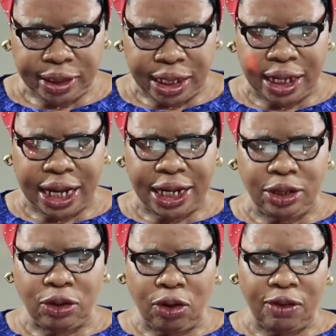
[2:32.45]
And
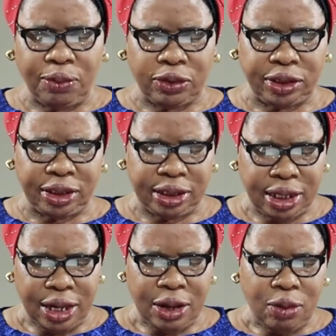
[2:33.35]
that none of us
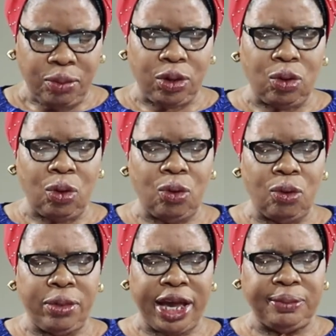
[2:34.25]
will go
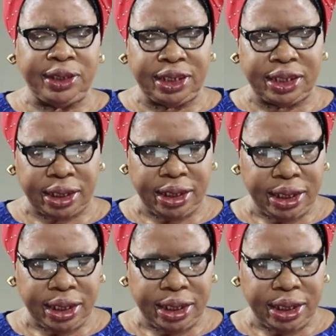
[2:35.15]
home empty